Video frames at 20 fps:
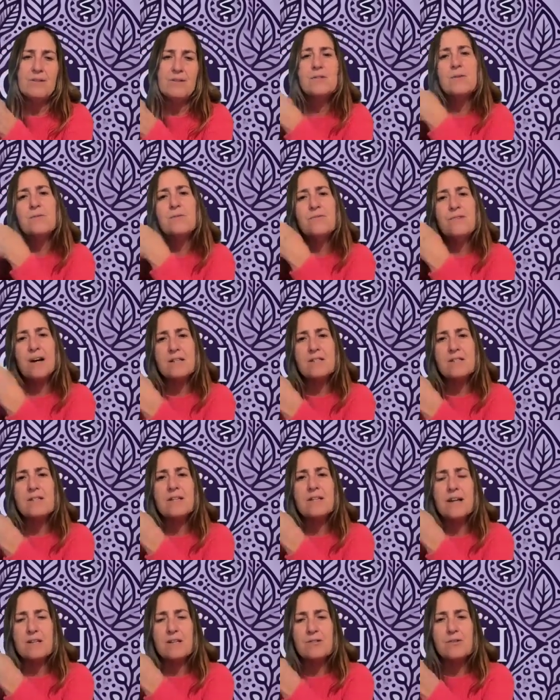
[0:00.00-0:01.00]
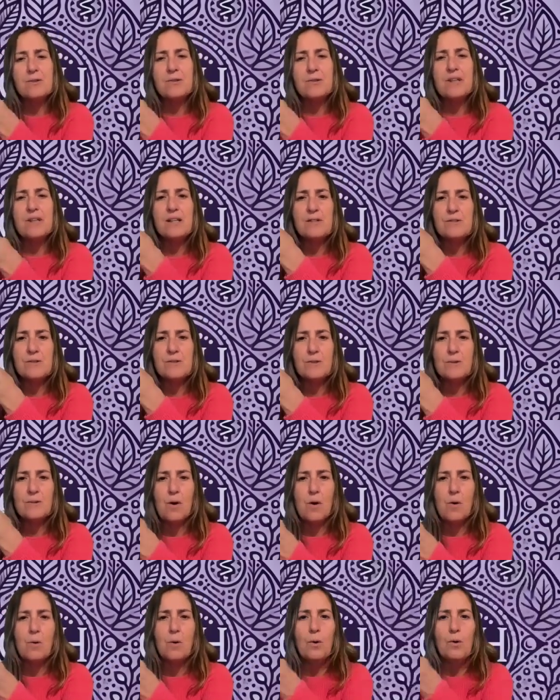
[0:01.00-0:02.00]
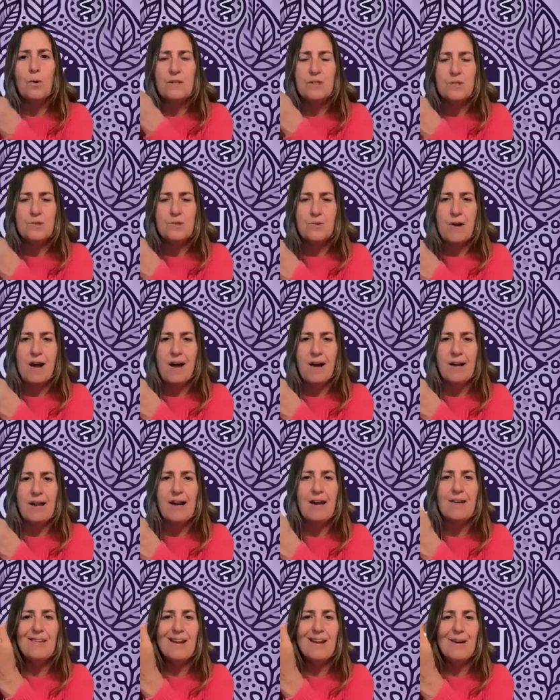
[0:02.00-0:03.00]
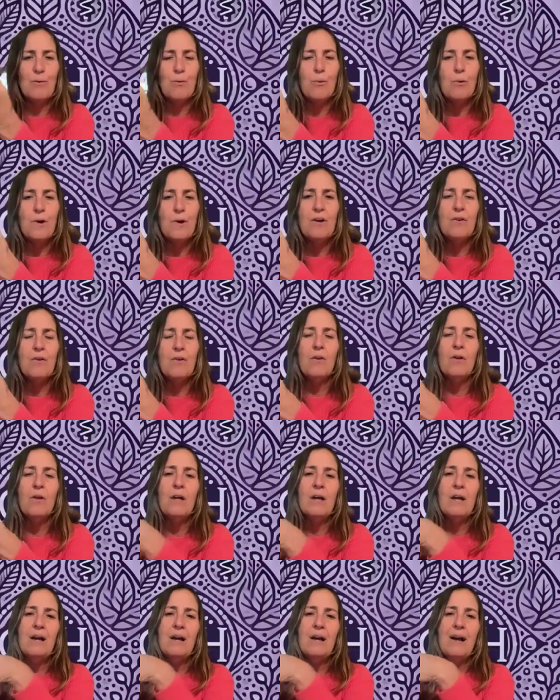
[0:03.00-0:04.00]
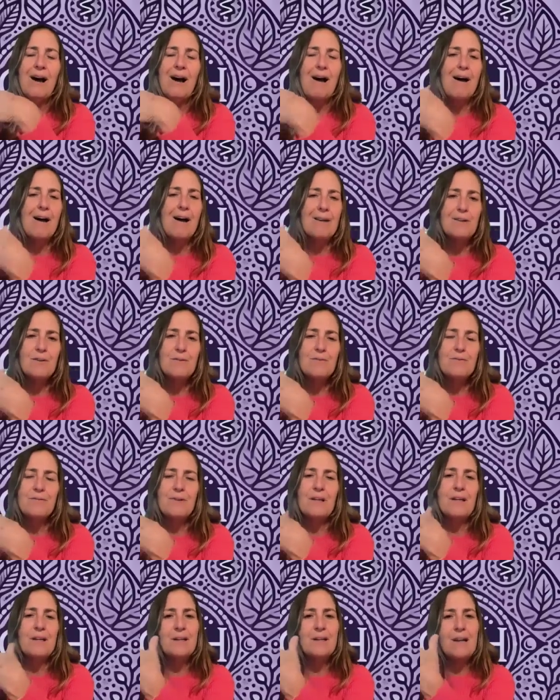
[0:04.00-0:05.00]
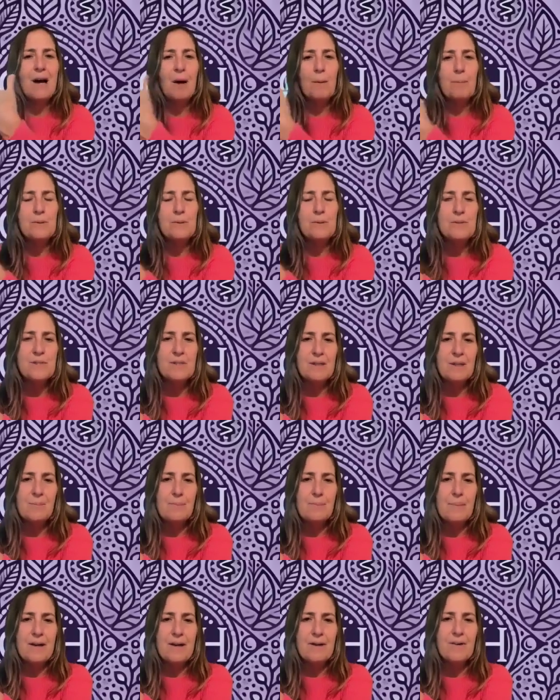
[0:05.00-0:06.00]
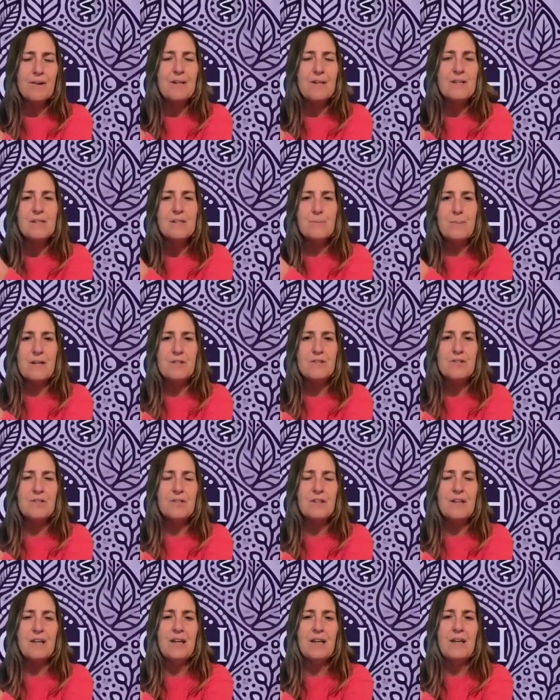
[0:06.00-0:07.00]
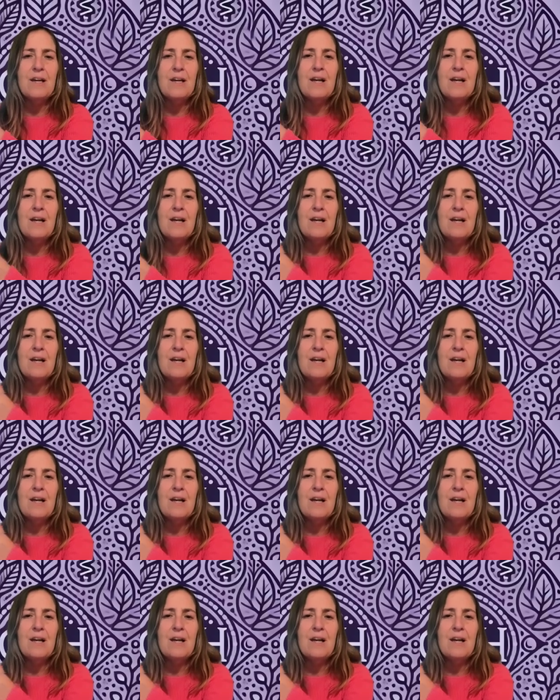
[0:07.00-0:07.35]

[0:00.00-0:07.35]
So Vata naturally is cold and dry, and that oil on your feet could help you sleep better, especially